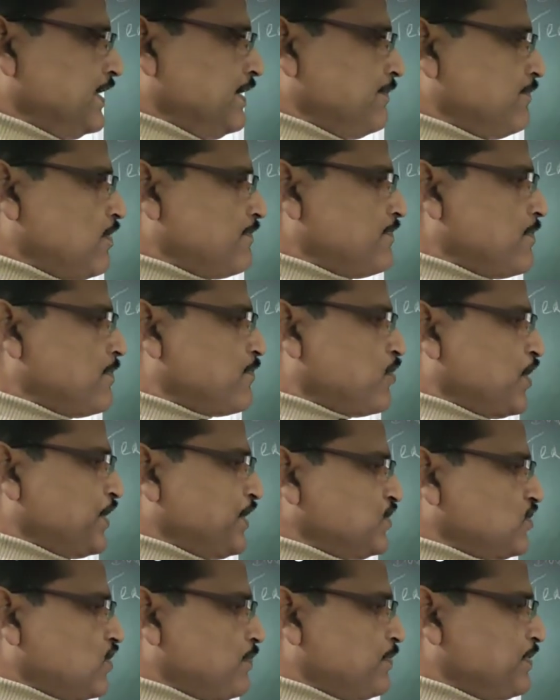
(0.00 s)
name of the
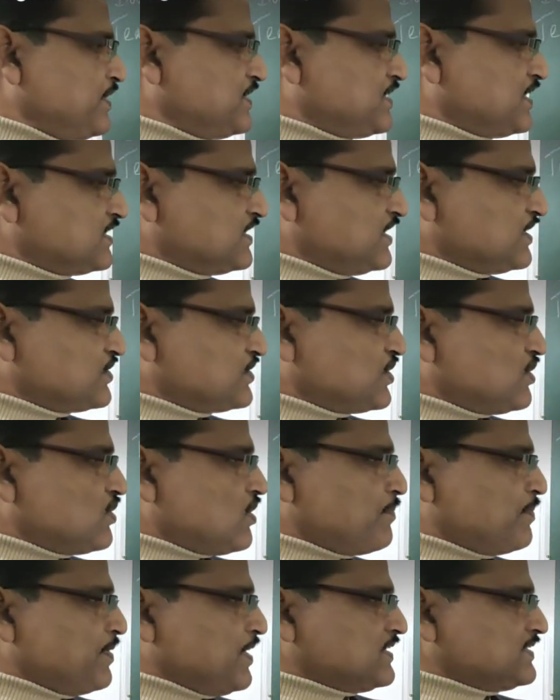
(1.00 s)
point of intersection
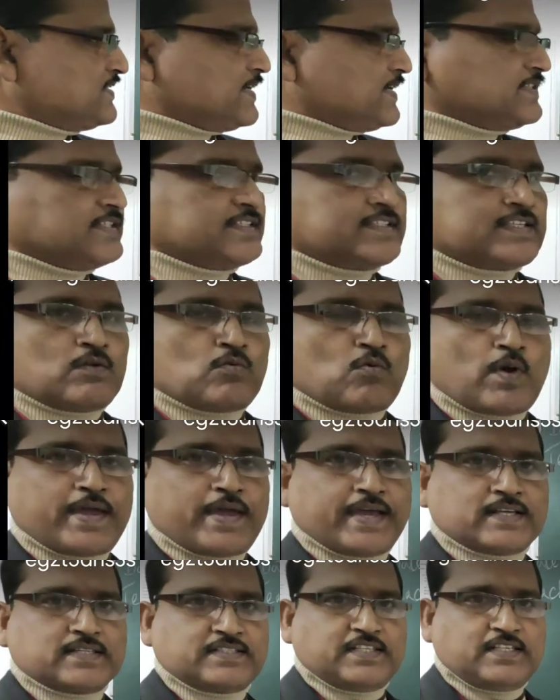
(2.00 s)
of x-axis and
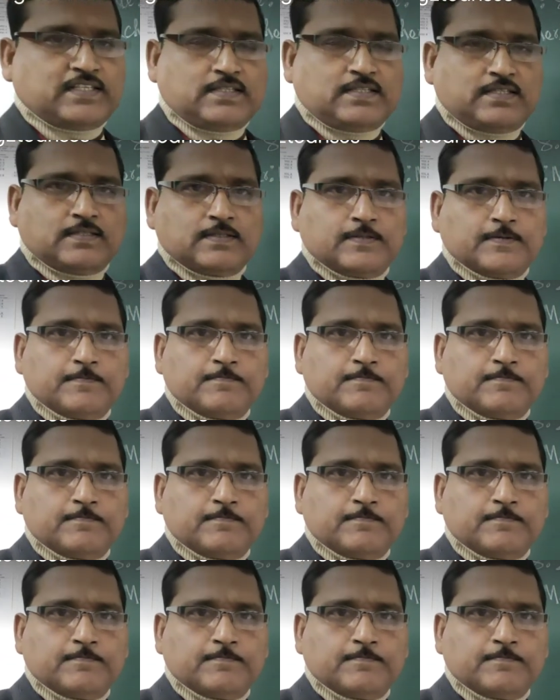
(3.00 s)
y-axis?